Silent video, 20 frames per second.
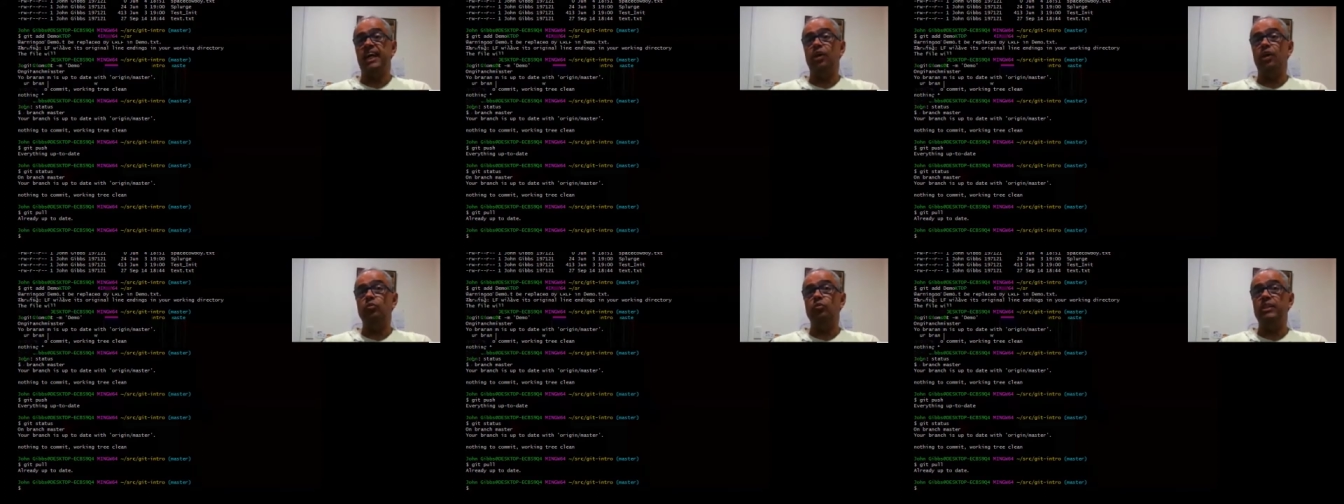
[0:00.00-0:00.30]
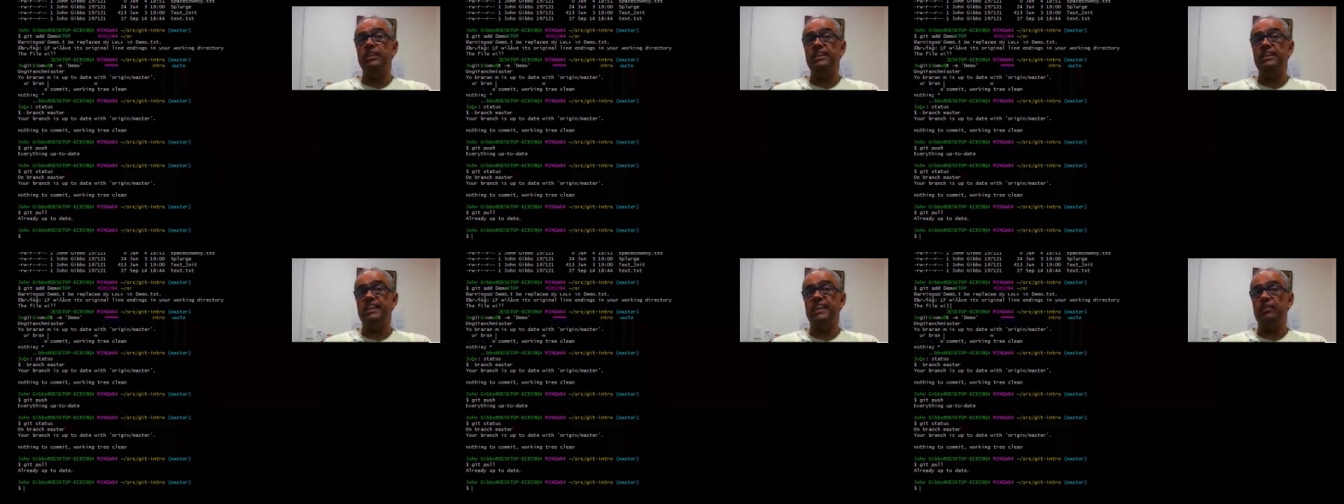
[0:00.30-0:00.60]

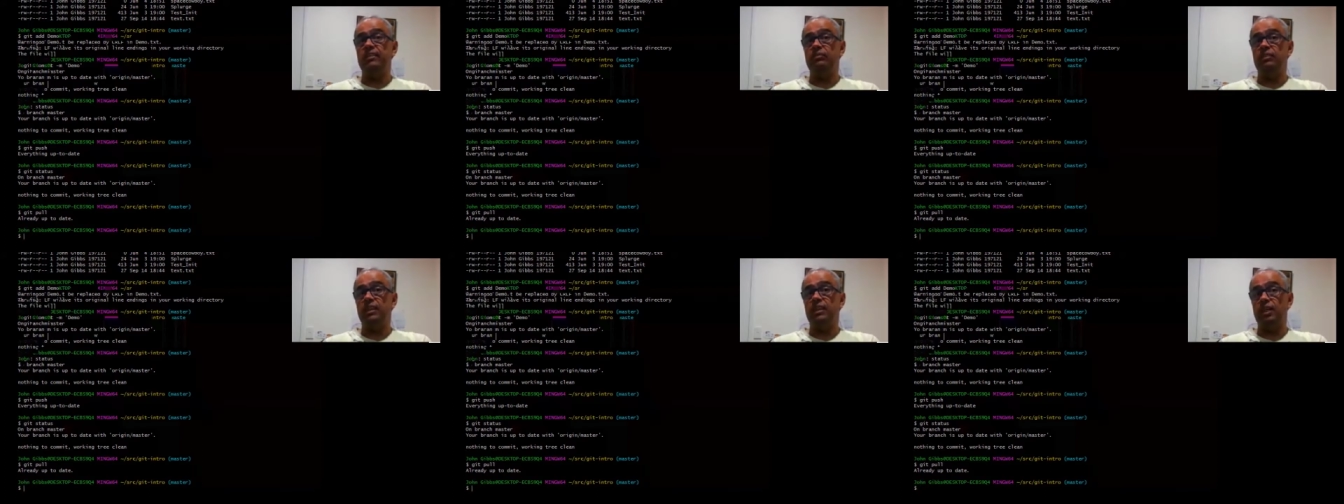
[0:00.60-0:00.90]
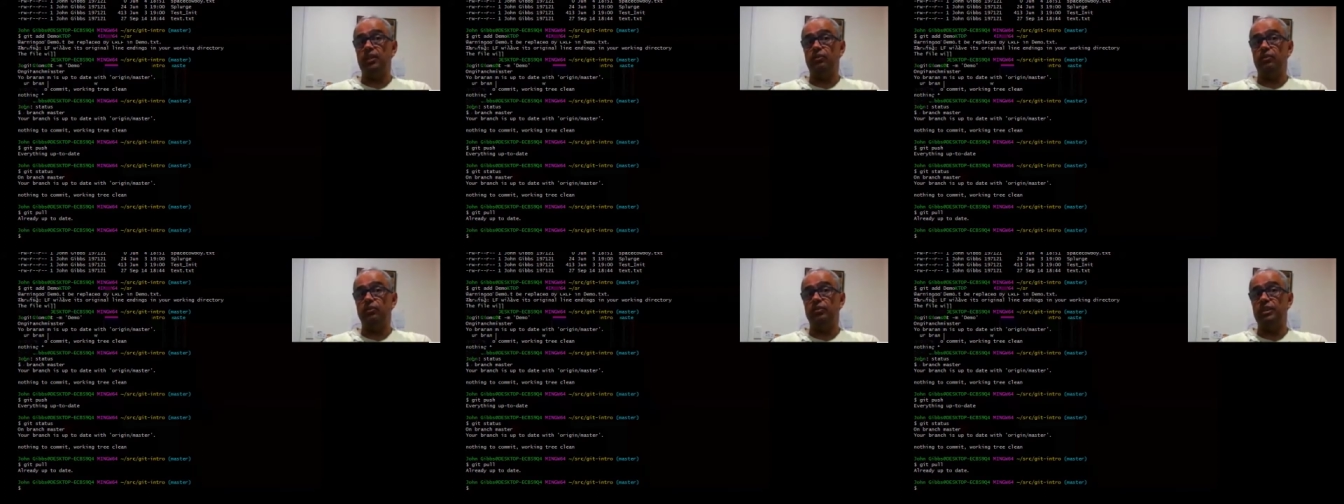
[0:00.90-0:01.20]
only
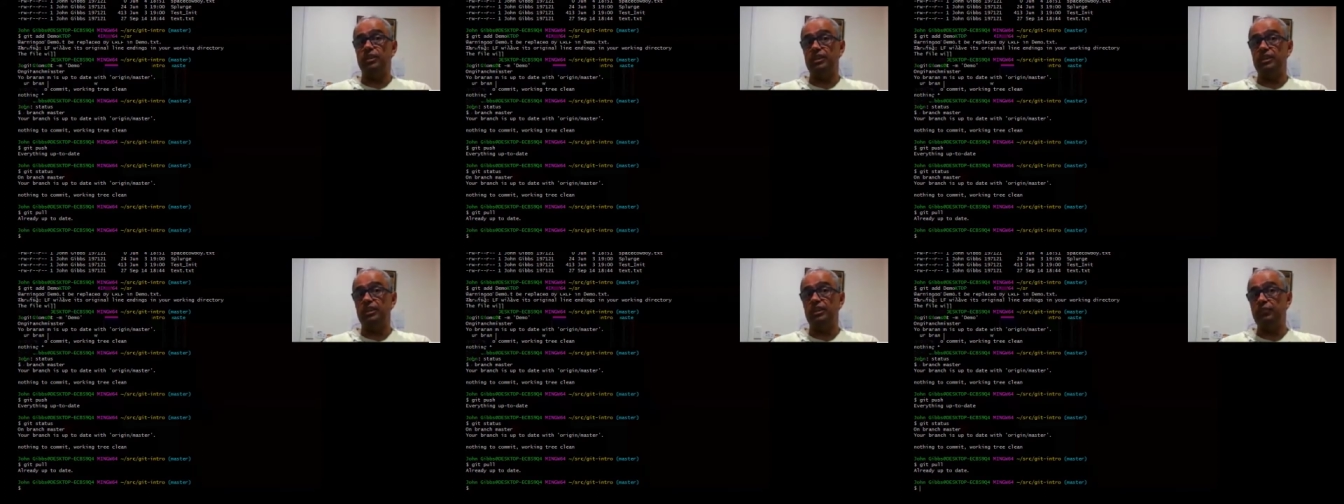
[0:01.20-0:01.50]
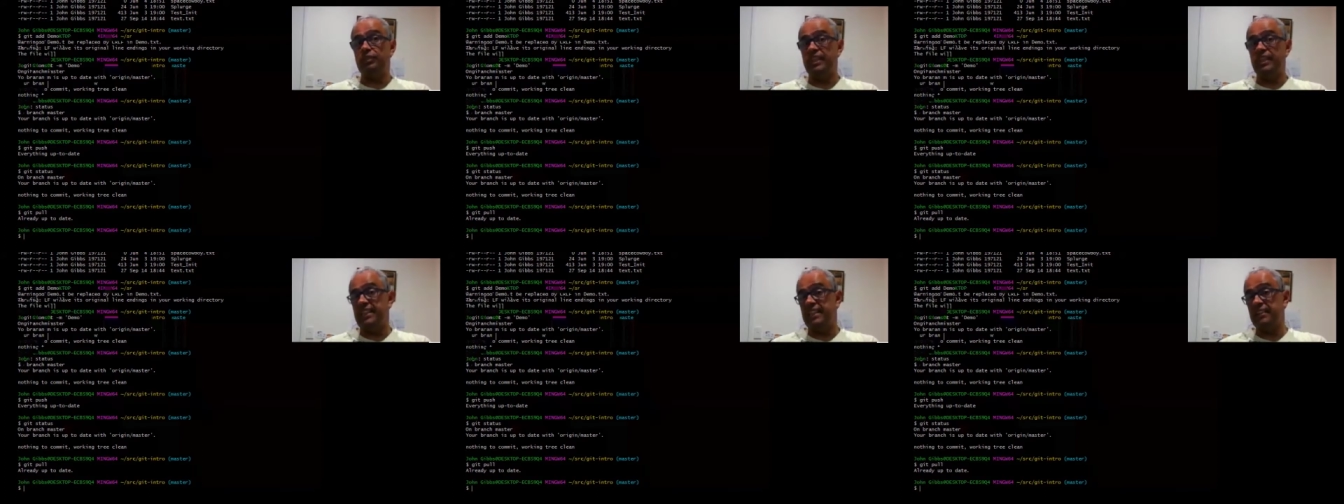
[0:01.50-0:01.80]
downloads new
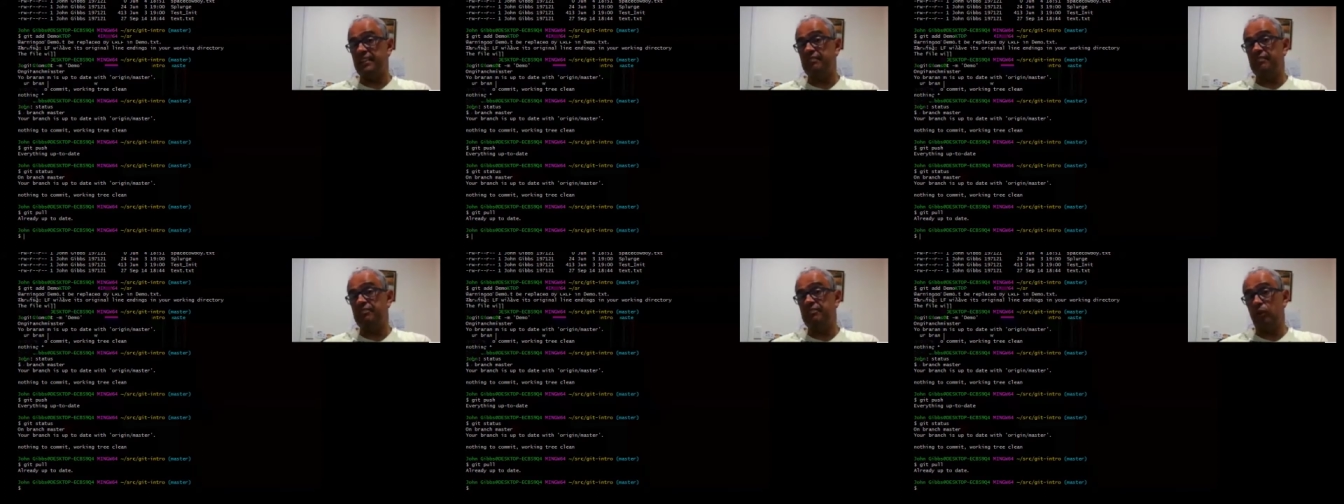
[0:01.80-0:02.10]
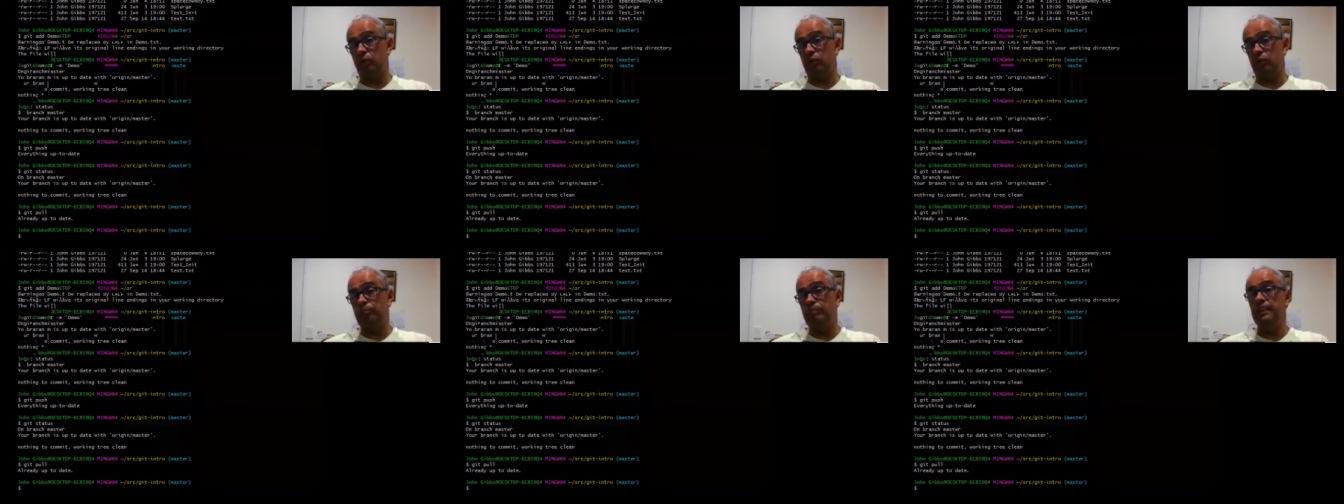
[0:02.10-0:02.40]
data
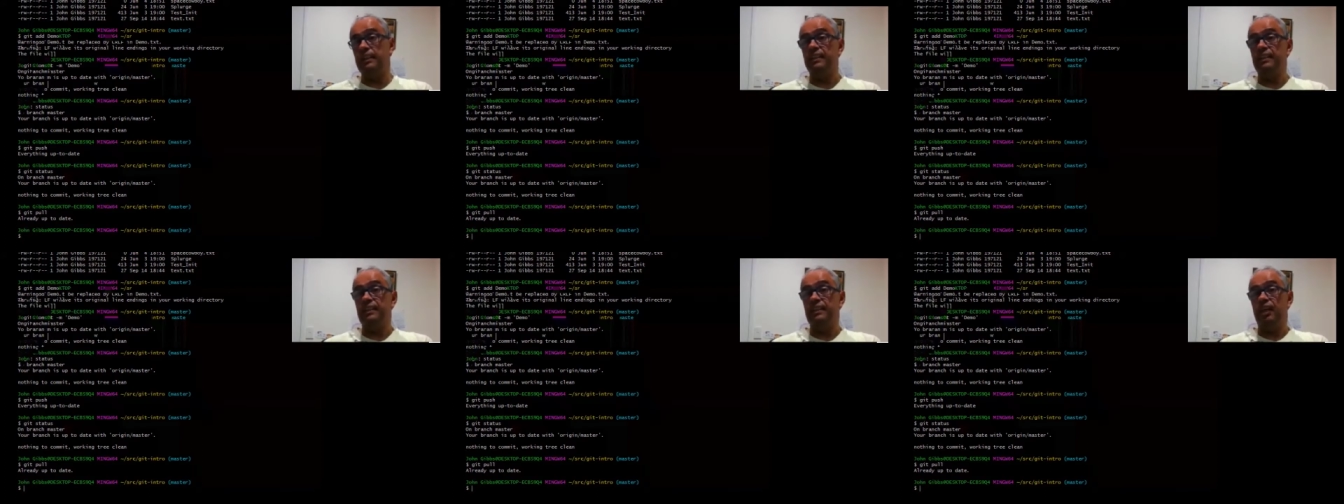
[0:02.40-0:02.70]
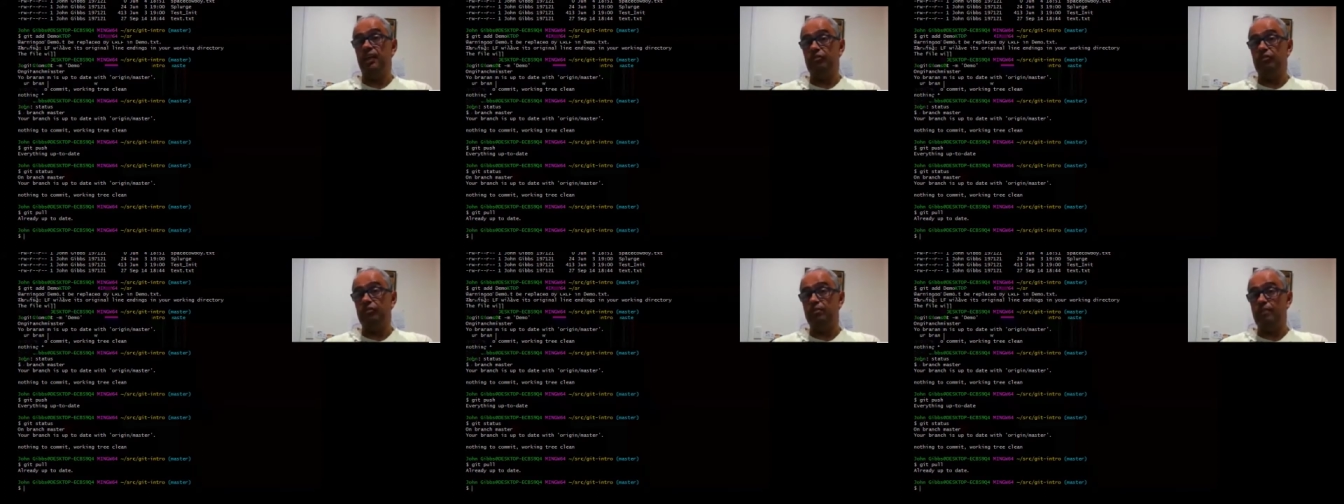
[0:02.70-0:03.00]
from
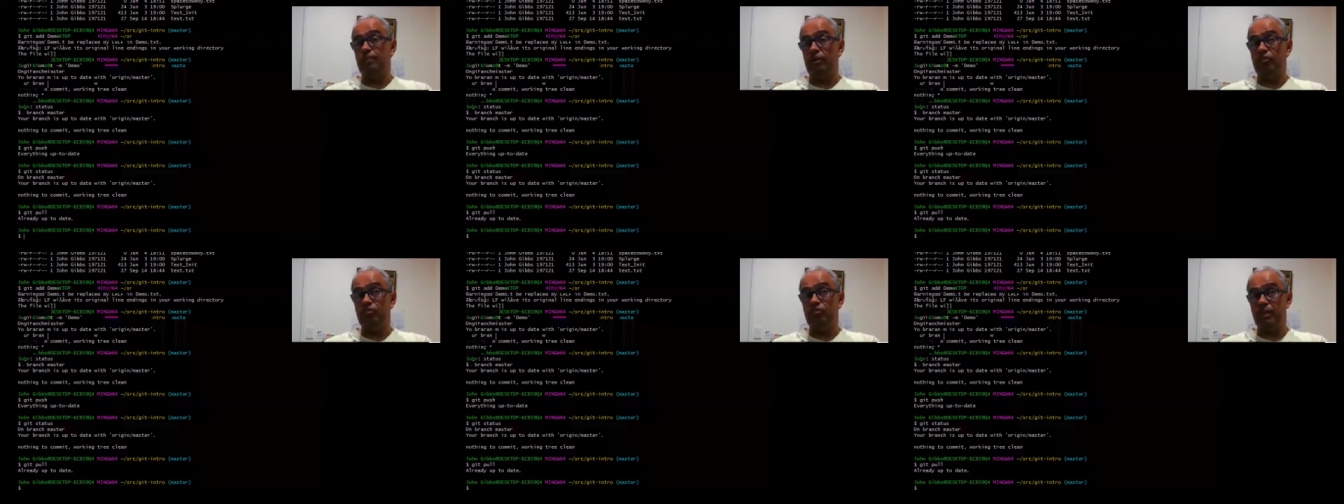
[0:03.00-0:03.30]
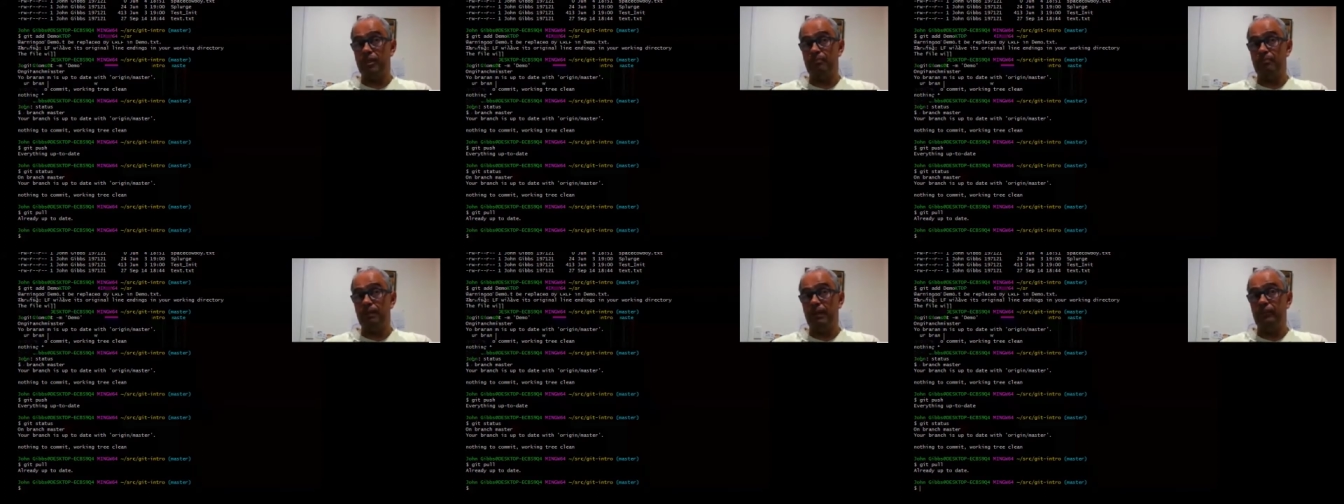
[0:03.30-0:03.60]
a remote
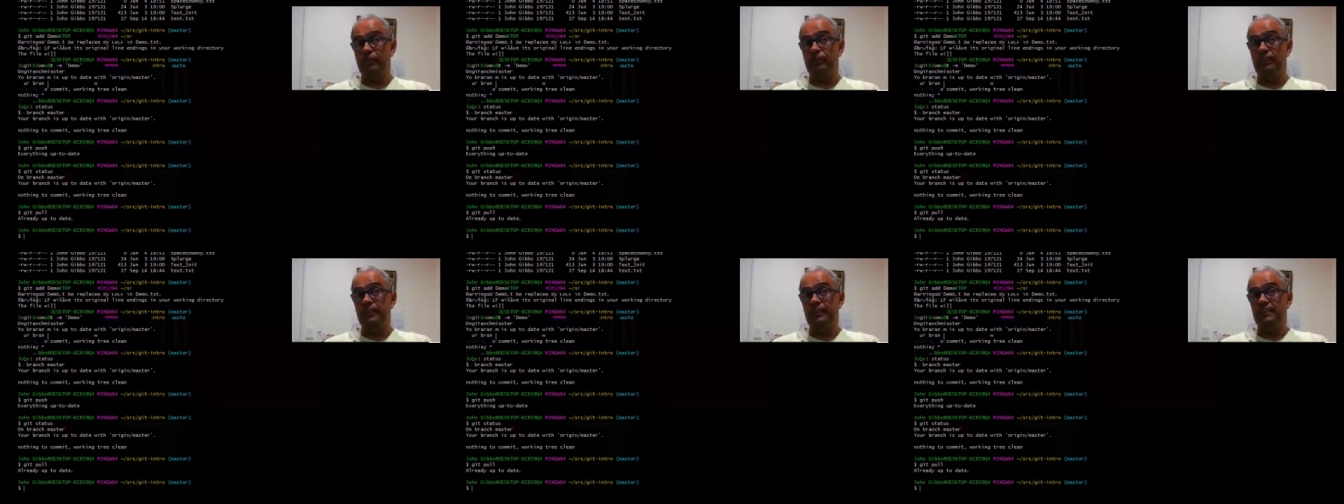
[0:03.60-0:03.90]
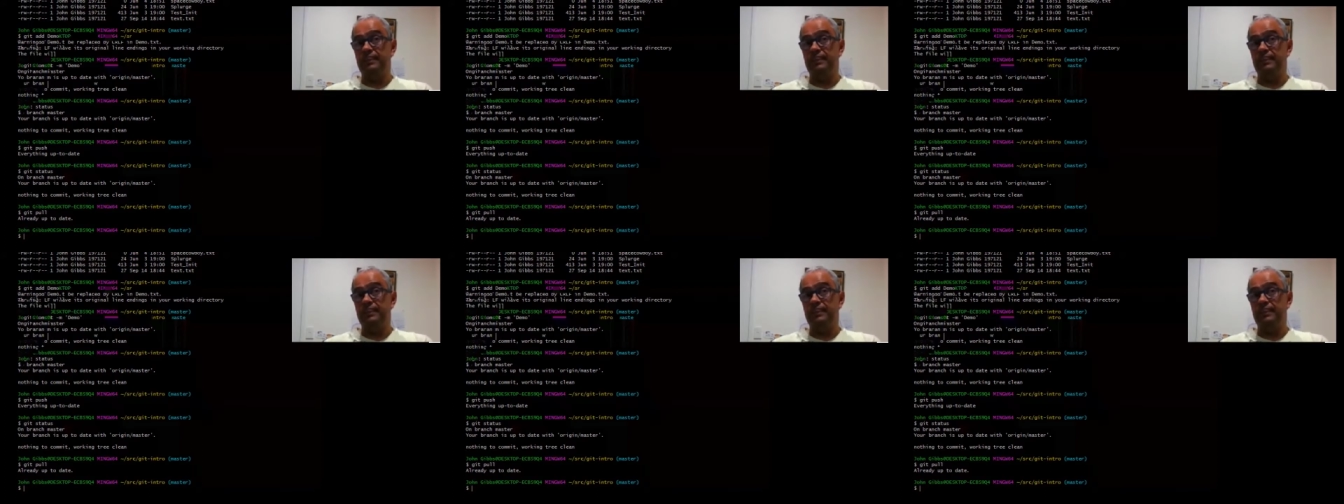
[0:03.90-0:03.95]
repo.